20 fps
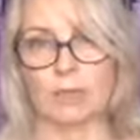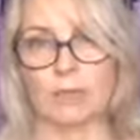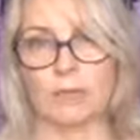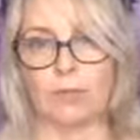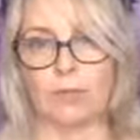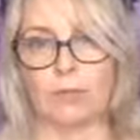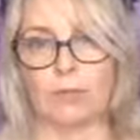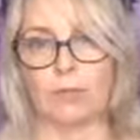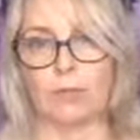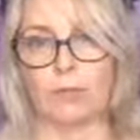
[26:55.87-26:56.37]

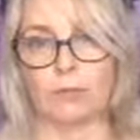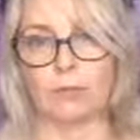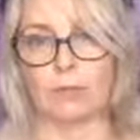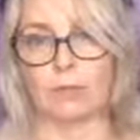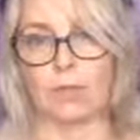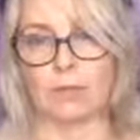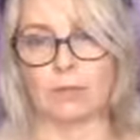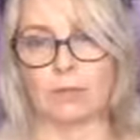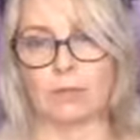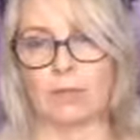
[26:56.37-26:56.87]
If you're going
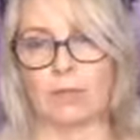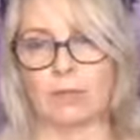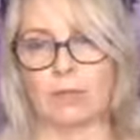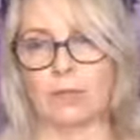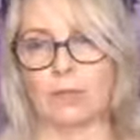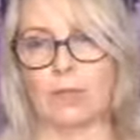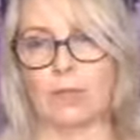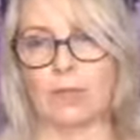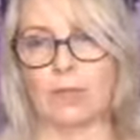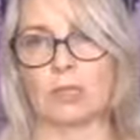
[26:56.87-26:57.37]
through a hard
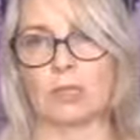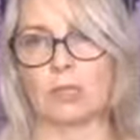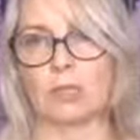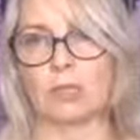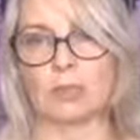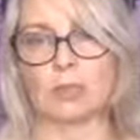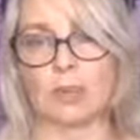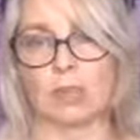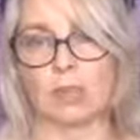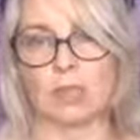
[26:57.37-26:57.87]
time, God
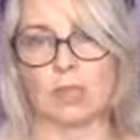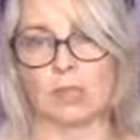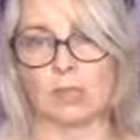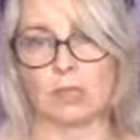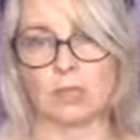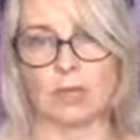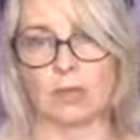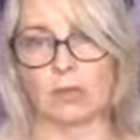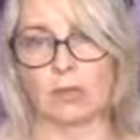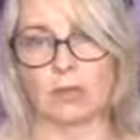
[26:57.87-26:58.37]
doesn't
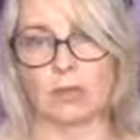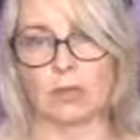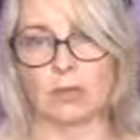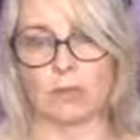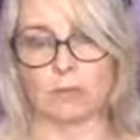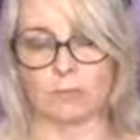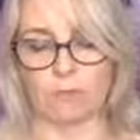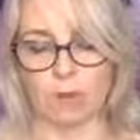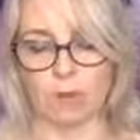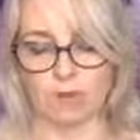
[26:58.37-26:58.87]
punish. That's a
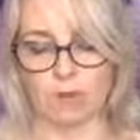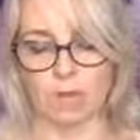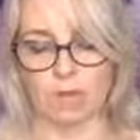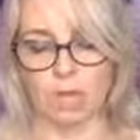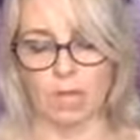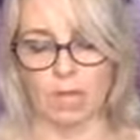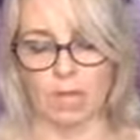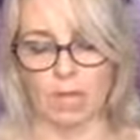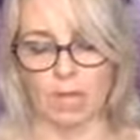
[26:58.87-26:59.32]
load of rot.